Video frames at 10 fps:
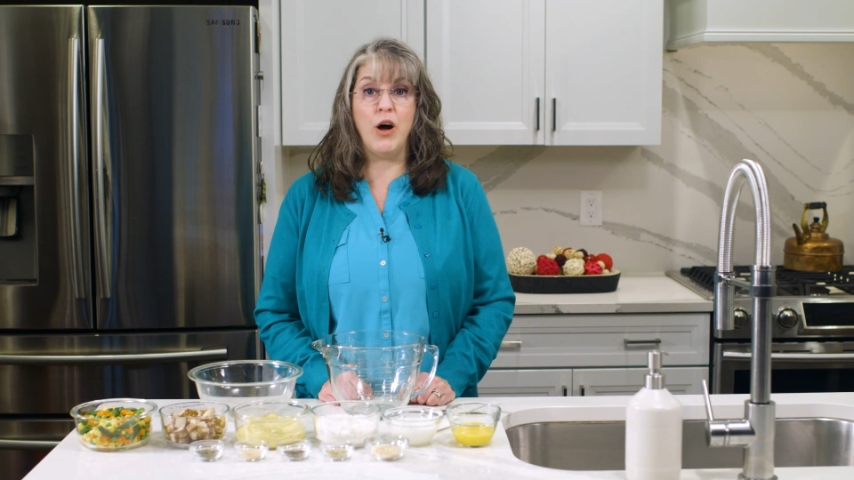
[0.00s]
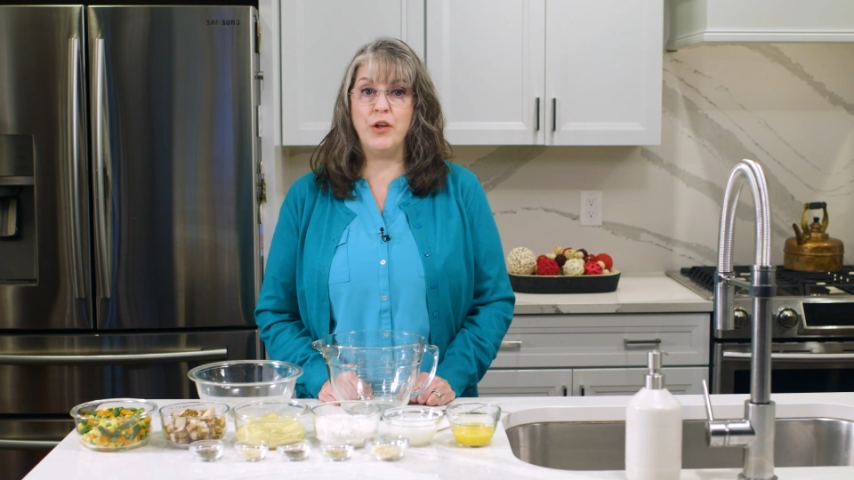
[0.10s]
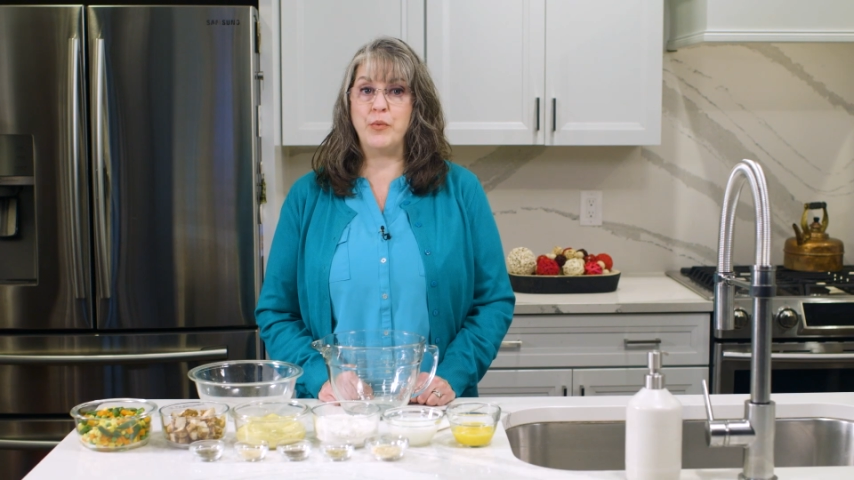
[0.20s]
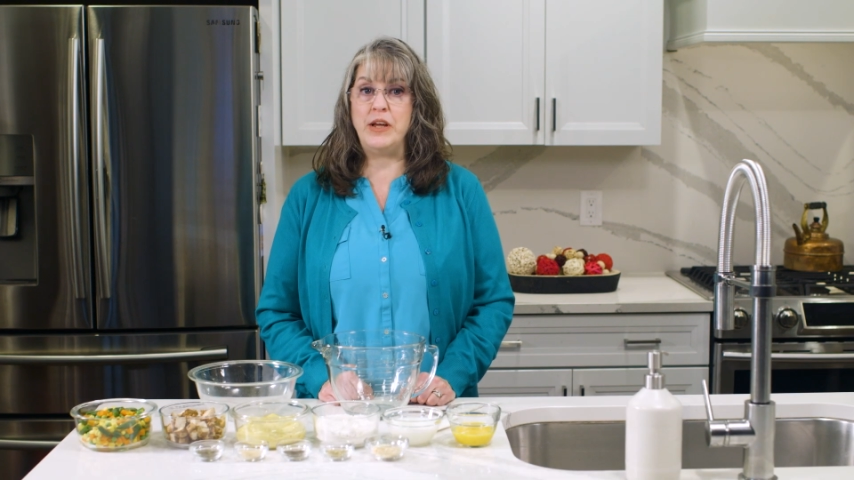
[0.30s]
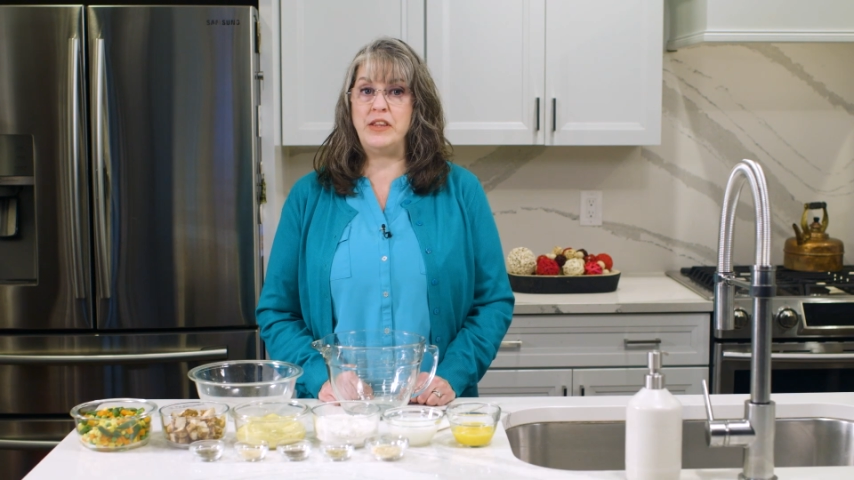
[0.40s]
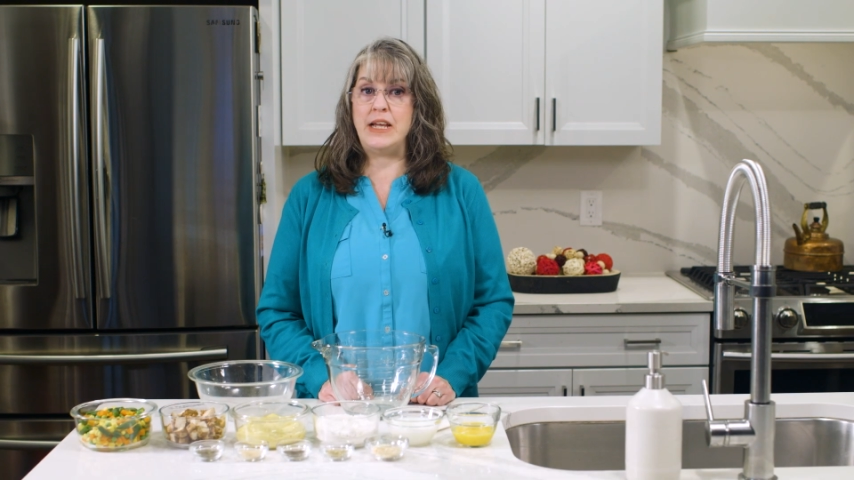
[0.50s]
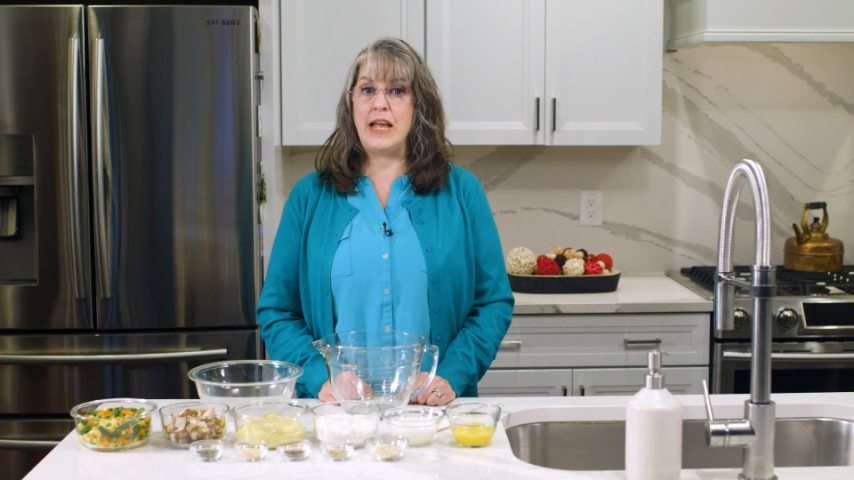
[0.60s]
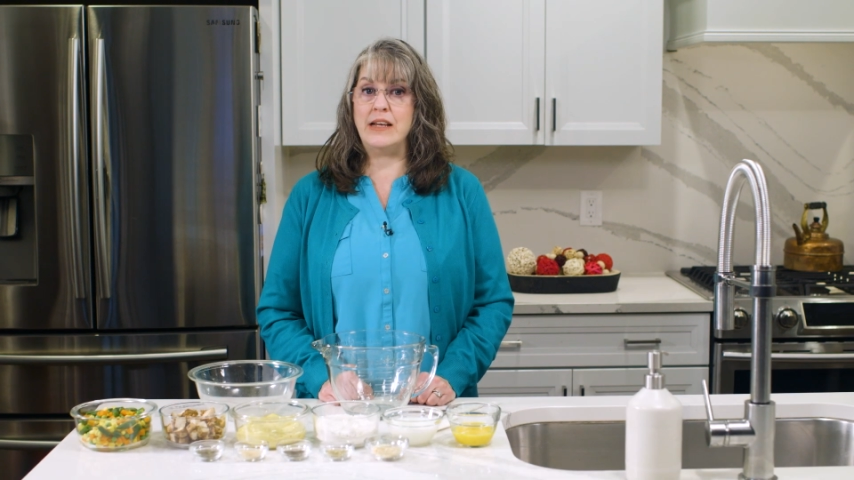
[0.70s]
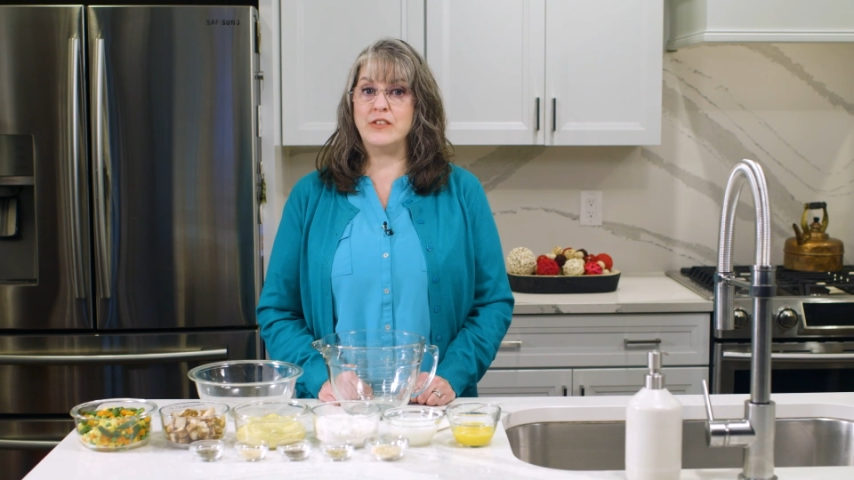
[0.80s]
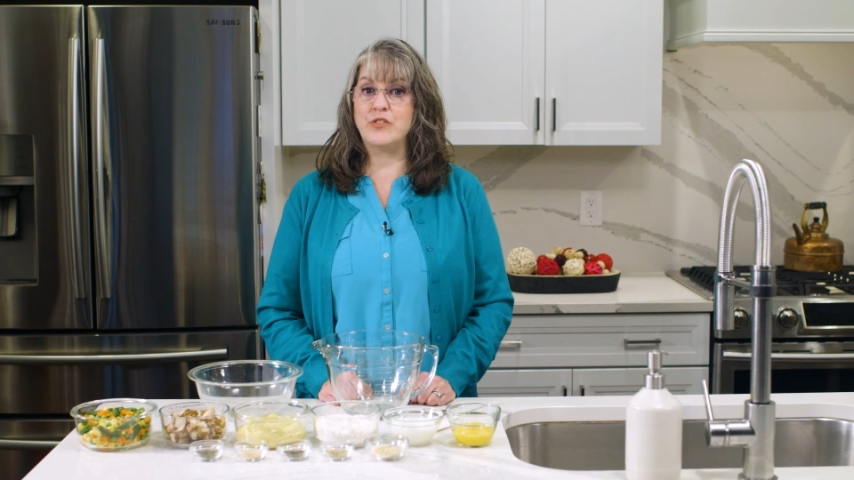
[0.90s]
all the way to the
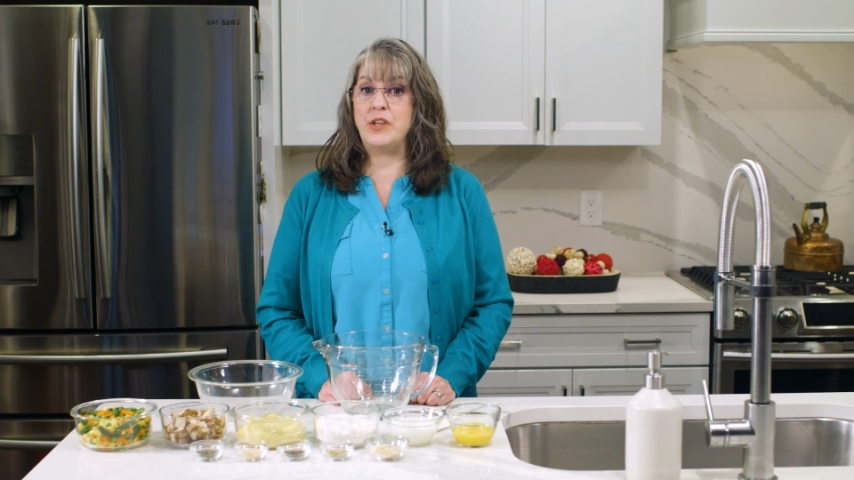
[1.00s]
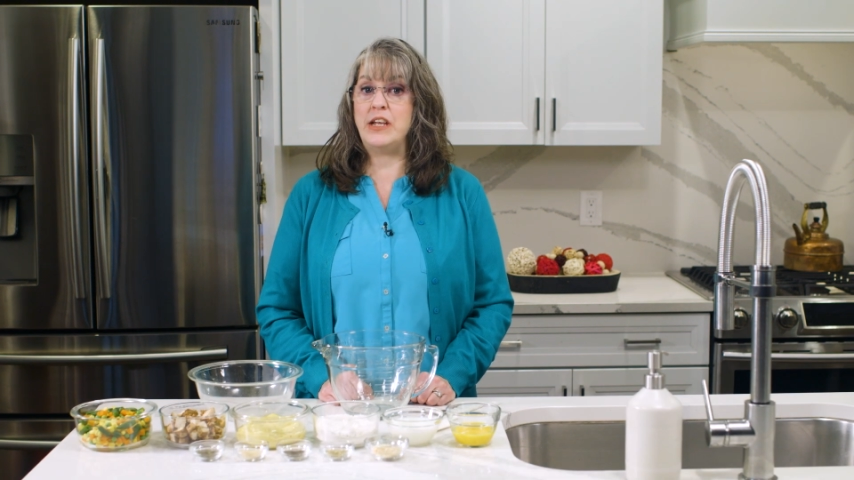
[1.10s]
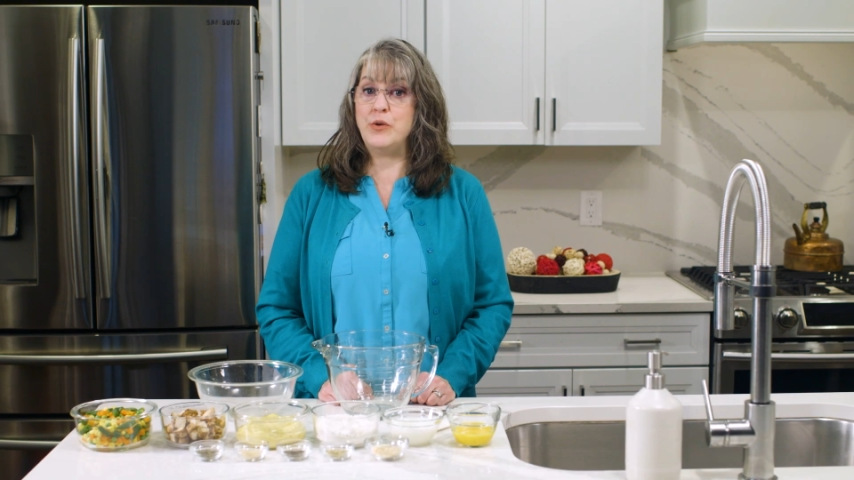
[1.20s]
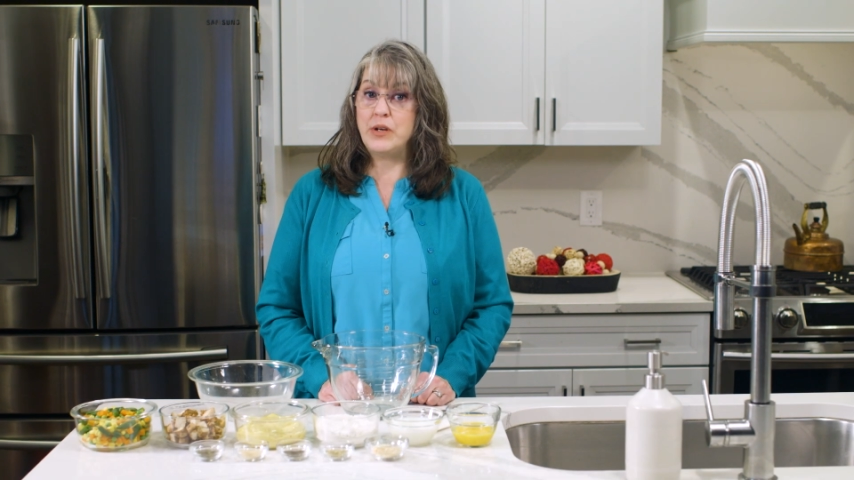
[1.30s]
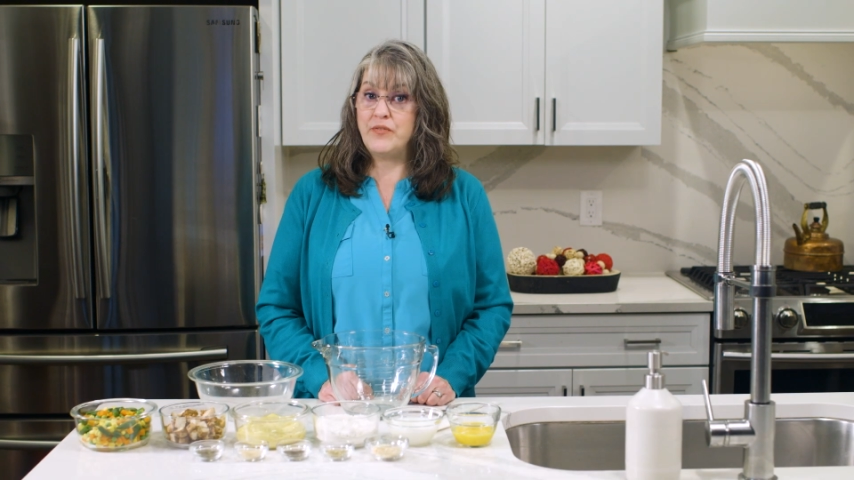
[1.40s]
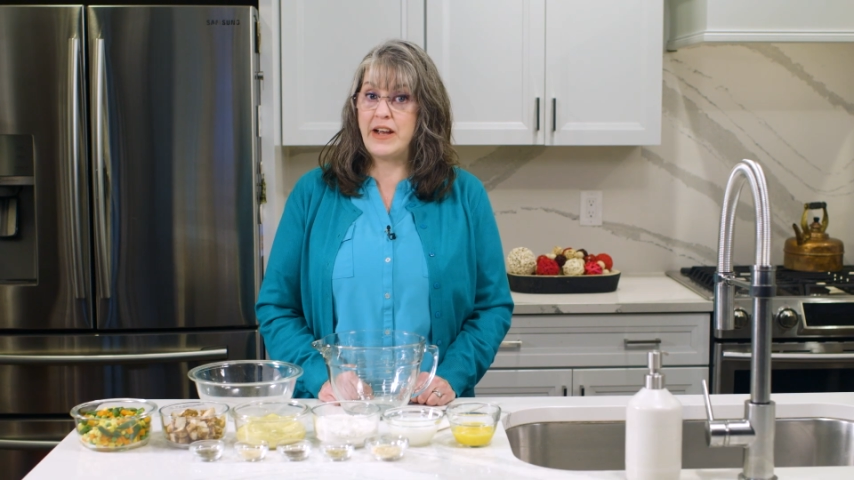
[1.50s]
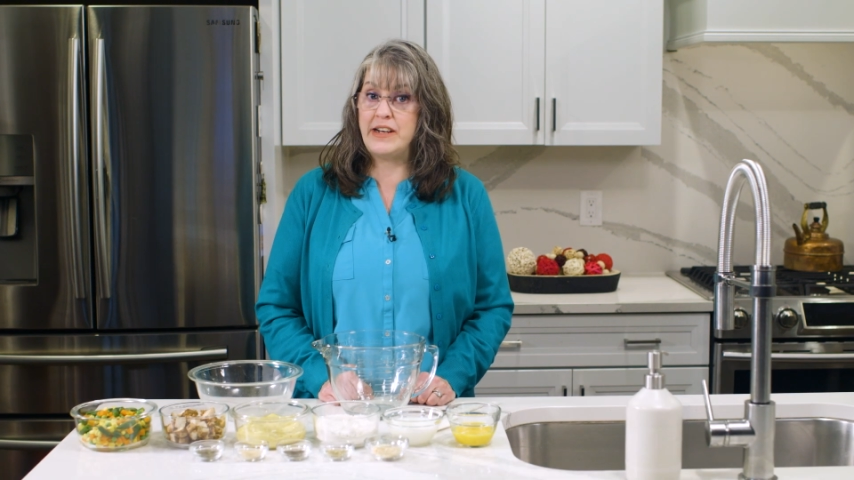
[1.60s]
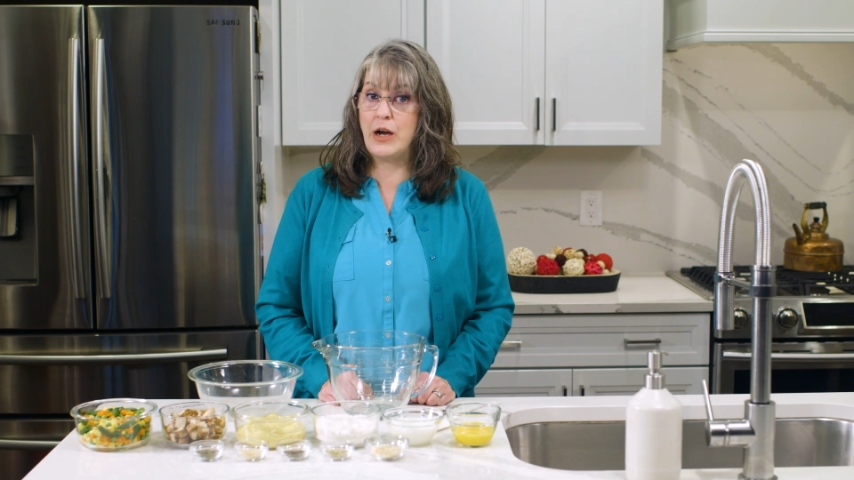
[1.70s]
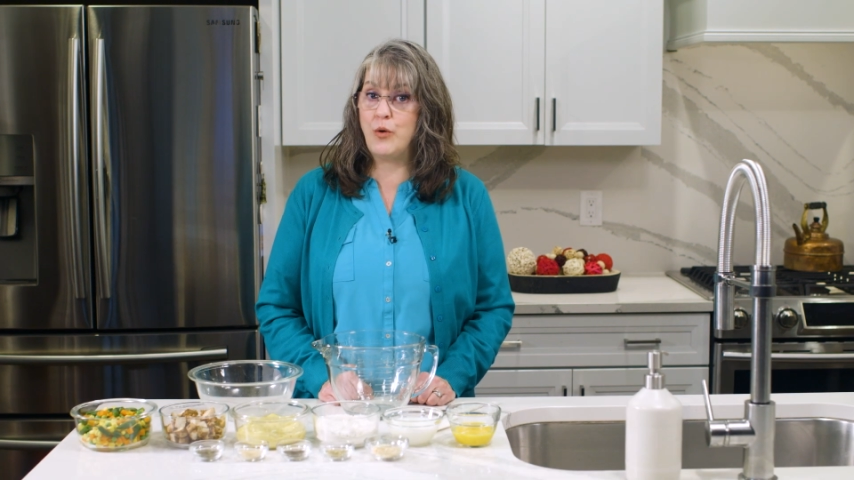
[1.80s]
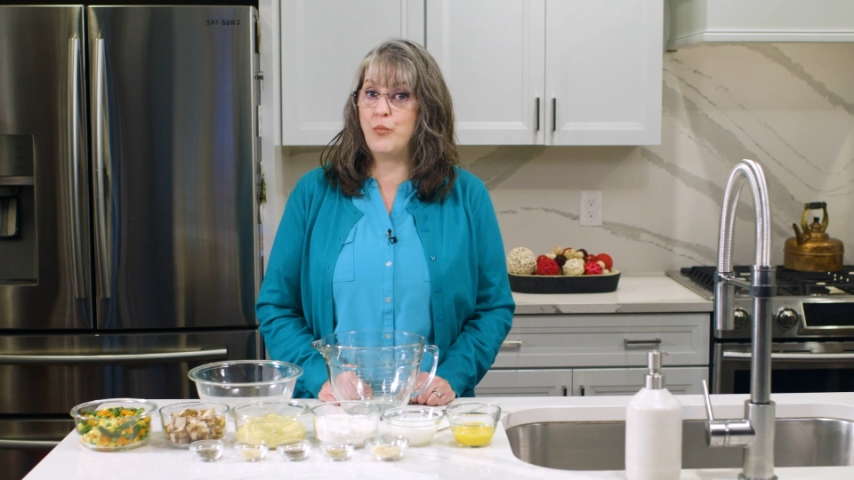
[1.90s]
end so that you can find out